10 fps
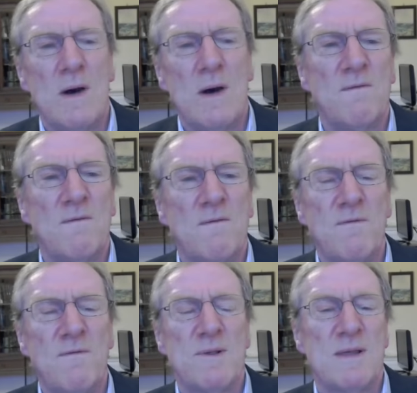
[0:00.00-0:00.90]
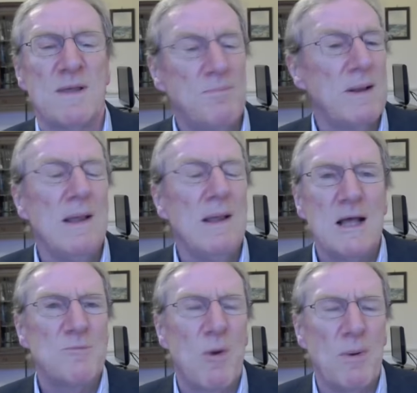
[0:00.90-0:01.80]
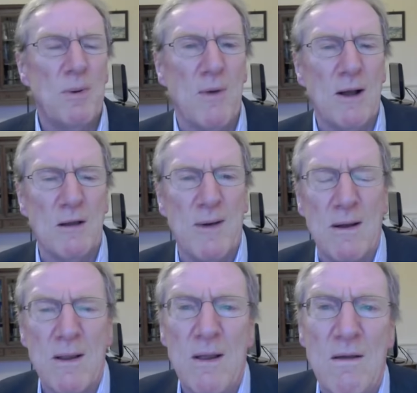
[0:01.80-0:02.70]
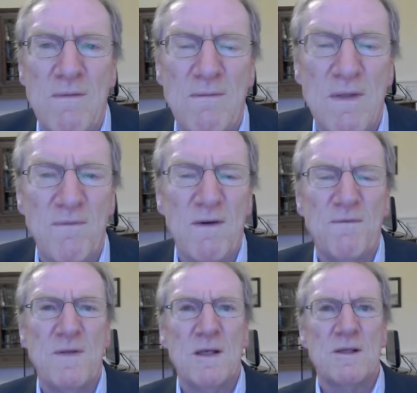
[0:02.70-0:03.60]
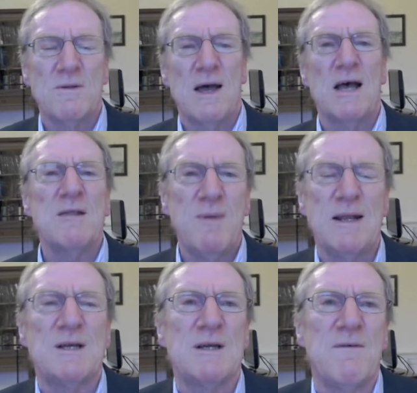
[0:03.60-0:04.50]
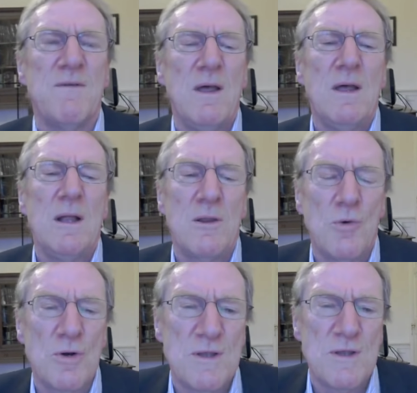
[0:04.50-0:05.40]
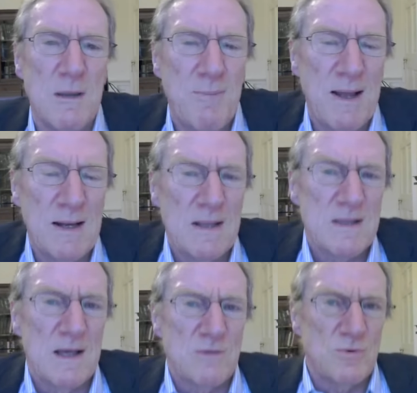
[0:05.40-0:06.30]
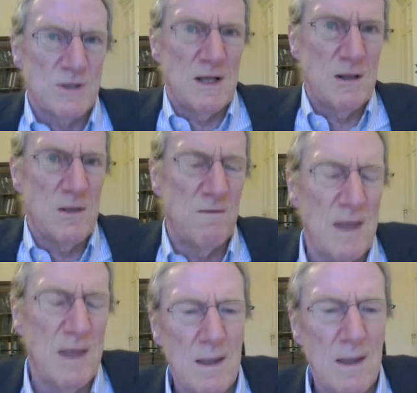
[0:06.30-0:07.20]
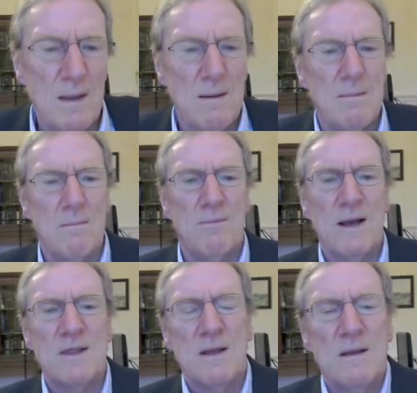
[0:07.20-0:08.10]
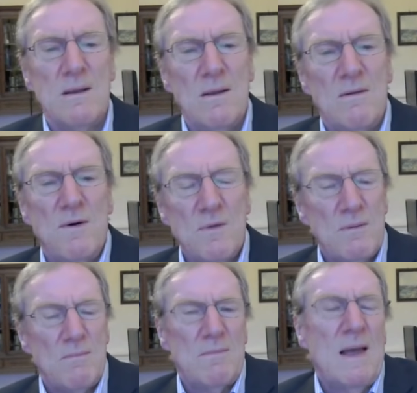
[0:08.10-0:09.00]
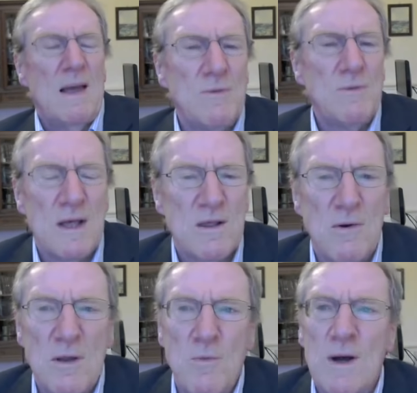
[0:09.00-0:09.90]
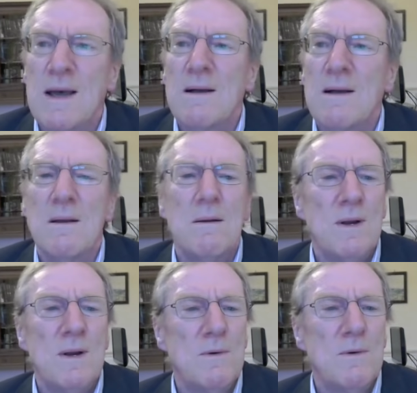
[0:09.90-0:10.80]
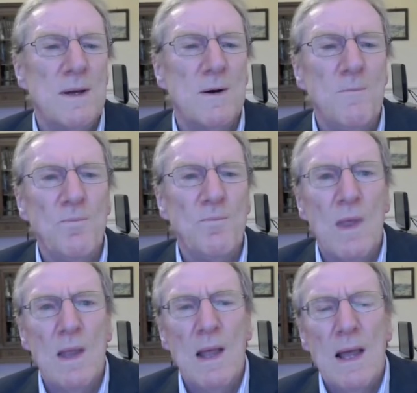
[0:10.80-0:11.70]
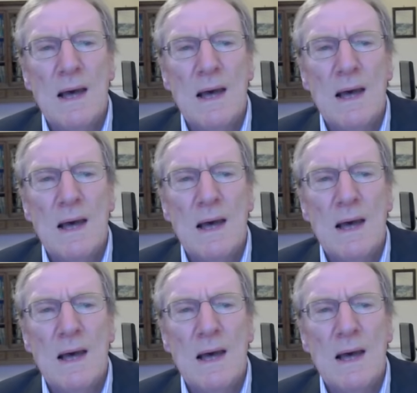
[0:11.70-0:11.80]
it well over 50%, but it's probably around about 50-50. So there has been a shift towards independence as a result of the Brexit vote. How that's going to work out, we don't know.